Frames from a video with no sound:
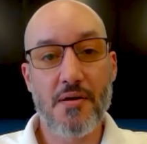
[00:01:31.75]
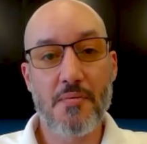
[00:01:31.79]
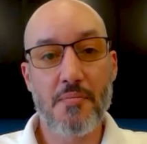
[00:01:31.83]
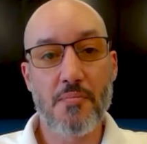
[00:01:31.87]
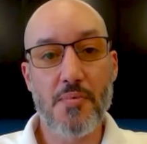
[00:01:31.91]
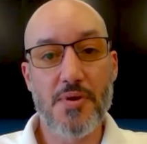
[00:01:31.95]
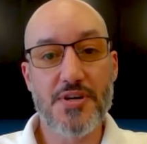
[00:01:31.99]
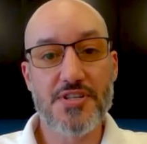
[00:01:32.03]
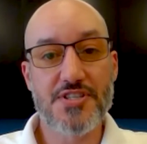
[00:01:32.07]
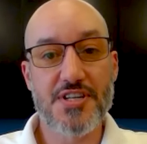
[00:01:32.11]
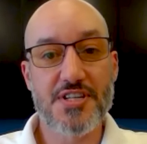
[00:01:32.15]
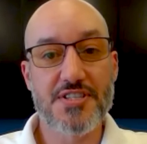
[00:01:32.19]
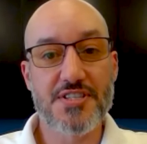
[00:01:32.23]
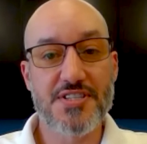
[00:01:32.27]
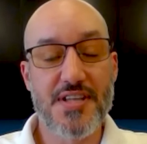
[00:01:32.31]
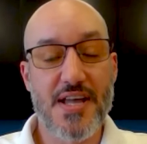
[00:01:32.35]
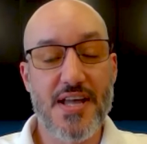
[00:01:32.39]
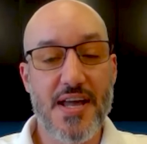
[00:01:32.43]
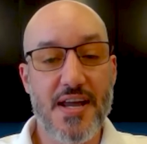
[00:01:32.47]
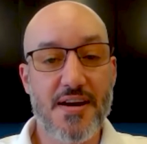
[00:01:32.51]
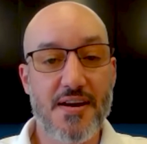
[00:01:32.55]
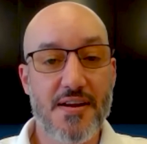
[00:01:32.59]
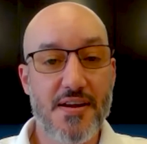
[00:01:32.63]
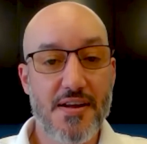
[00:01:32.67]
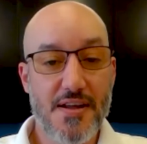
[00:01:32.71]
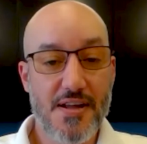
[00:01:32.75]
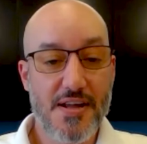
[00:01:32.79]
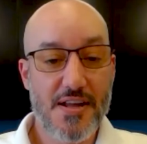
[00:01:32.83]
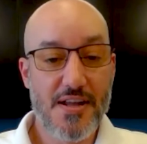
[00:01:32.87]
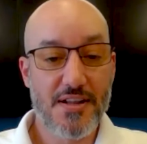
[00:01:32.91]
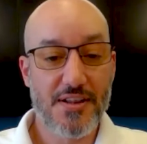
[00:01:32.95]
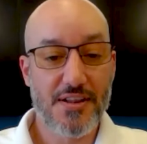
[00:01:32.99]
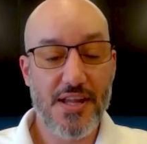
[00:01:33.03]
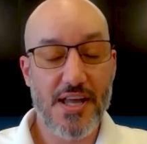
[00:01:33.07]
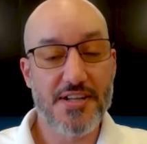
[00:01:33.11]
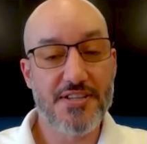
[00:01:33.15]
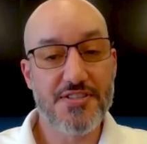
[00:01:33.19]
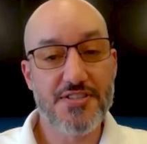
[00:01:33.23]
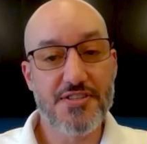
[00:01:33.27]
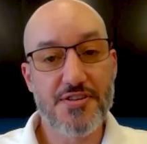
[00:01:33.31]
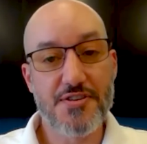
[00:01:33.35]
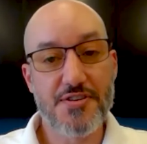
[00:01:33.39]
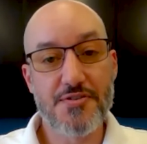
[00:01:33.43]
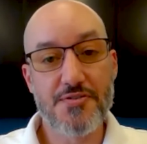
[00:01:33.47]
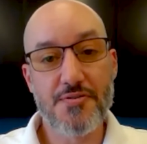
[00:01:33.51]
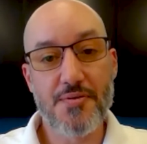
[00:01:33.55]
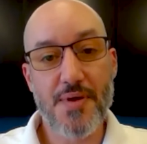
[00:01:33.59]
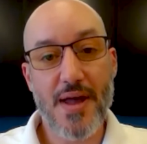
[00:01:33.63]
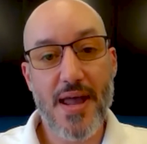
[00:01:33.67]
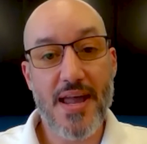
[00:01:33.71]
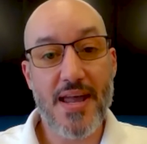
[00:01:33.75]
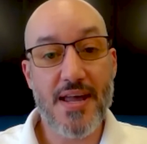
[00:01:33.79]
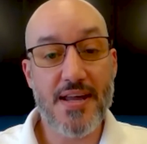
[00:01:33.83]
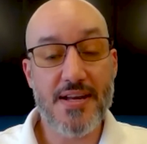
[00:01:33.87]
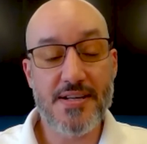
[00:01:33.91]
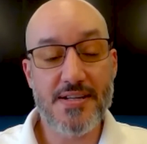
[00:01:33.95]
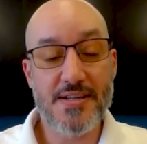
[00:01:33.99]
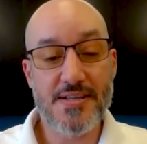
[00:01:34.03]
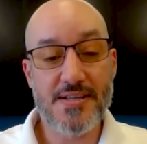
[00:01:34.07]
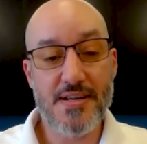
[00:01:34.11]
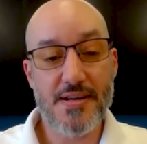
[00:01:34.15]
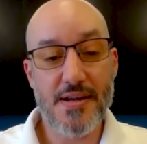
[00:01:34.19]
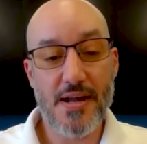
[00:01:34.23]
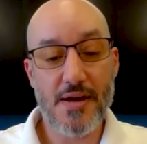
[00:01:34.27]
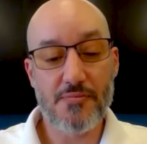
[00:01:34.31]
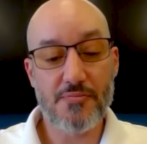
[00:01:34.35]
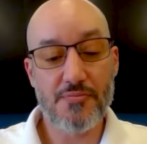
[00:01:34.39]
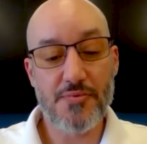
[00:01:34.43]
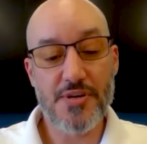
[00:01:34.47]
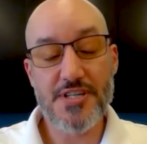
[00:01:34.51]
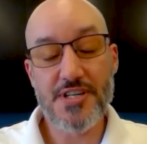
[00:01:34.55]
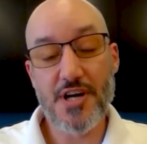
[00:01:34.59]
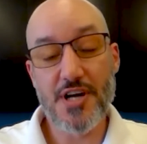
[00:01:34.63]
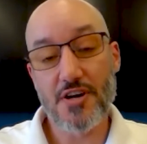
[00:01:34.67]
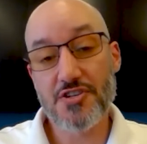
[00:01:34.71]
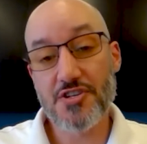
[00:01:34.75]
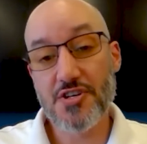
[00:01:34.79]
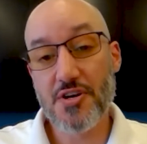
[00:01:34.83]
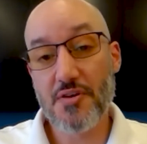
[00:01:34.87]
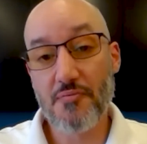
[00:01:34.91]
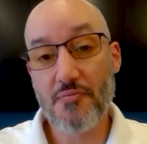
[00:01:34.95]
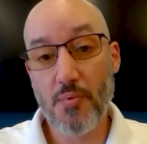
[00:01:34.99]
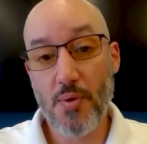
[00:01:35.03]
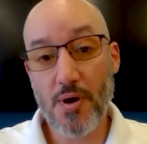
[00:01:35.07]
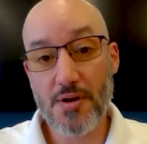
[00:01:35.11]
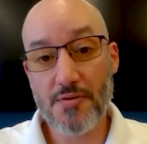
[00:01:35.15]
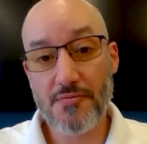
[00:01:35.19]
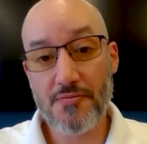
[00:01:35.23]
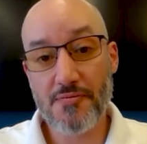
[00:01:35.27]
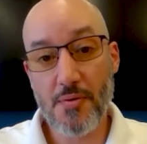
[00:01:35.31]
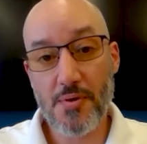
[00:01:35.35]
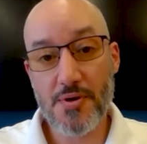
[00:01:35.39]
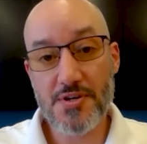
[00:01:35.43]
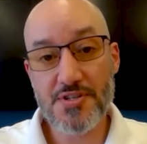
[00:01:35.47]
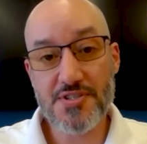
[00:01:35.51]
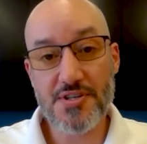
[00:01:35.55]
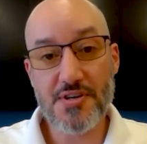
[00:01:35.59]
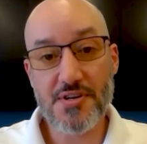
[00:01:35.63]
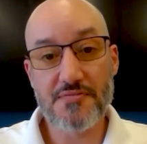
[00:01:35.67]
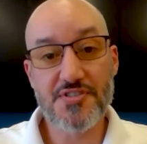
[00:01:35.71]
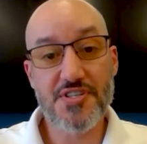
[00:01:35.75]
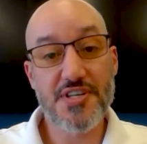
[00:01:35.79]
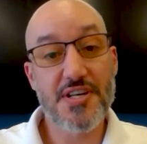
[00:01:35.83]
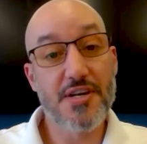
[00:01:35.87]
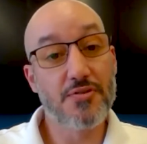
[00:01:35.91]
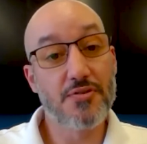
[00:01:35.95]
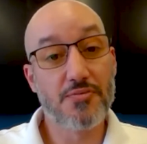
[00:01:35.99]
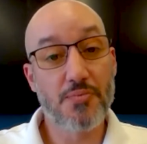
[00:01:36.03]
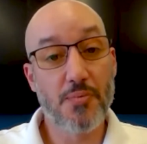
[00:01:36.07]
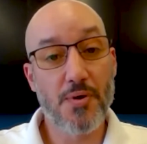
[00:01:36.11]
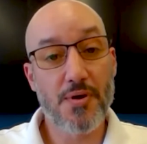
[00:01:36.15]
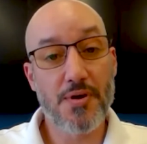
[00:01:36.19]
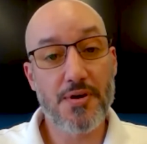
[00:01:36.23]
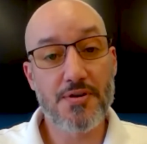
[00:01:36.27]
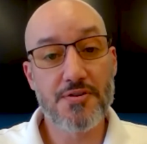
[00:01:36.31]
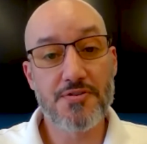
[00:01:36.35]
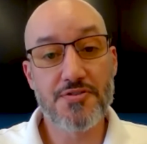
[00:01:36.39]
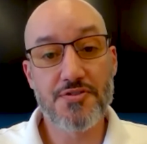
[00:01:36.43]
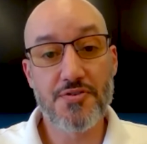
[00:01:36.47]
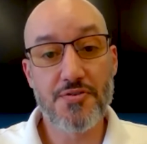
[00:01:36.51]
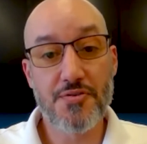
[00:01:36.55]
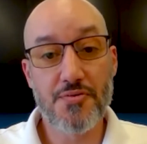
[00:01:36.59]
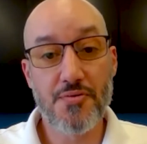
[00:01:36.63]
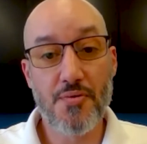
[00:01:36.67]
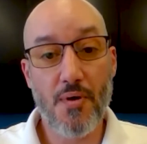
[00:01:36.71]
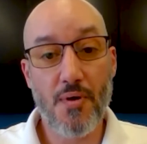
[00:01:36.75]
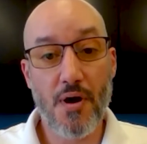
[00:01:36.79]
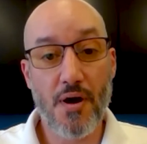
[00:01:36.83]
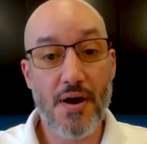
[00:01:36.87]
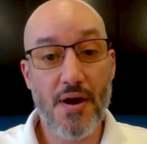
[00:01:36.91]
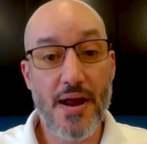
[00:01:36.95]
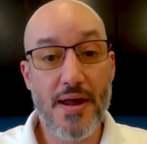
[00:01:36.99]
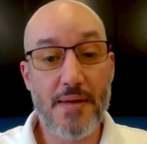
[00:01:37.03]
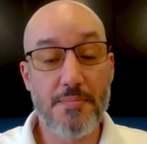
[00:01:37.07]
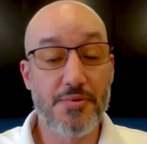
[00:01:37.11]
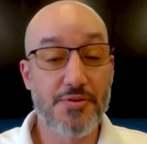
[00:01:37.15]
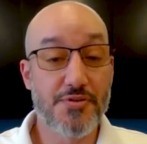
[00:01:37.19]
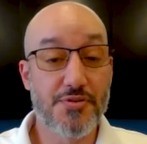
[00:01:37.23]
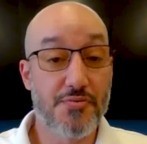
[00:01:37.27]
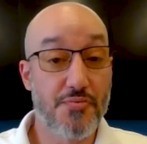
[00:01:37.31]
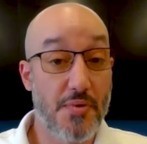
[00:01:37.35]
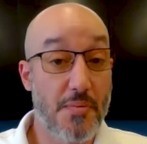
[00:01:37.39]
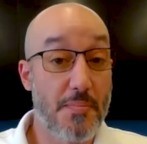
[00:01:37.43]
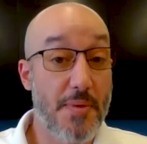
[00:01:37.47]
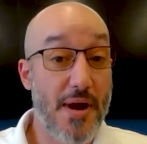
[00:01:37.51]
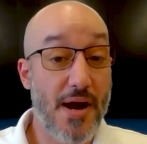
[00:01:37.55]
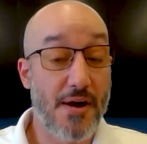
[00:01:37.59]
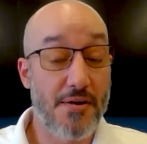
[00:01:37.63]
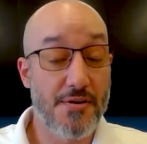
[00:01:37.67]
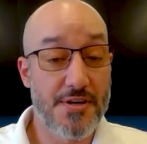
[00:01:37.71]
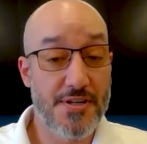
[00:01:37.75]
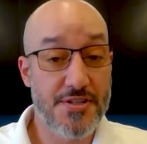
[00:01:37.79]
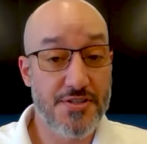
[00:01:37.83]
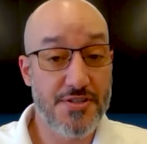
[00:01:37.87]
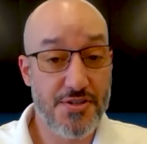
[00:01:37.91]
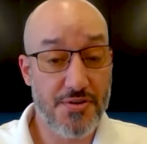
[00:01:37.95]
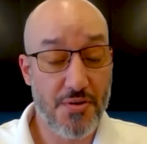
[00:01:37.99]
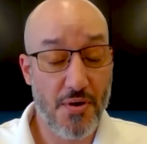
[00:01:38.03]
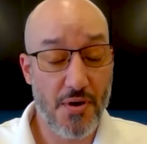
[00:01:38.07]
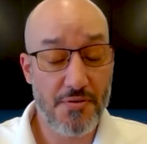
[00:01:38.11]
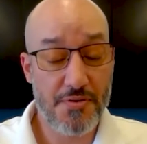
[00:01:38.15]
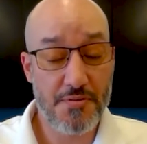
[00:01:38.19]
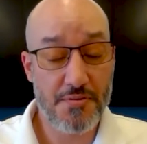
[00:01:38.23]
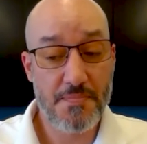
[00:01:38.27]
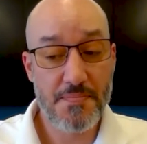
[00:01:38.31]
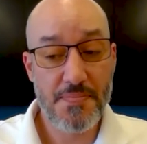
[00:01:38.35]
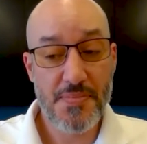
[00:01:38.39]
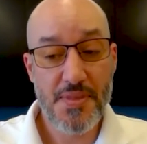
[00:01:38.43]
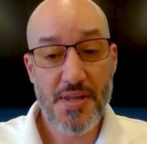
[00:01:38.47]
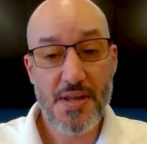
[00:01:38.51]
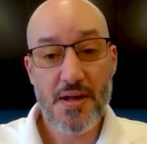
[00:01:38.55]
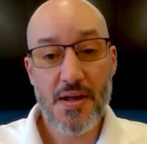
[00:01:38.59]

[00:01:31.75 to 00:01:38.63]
which has then led to a reduction of workforce of skilled workers who are able to repair and install them.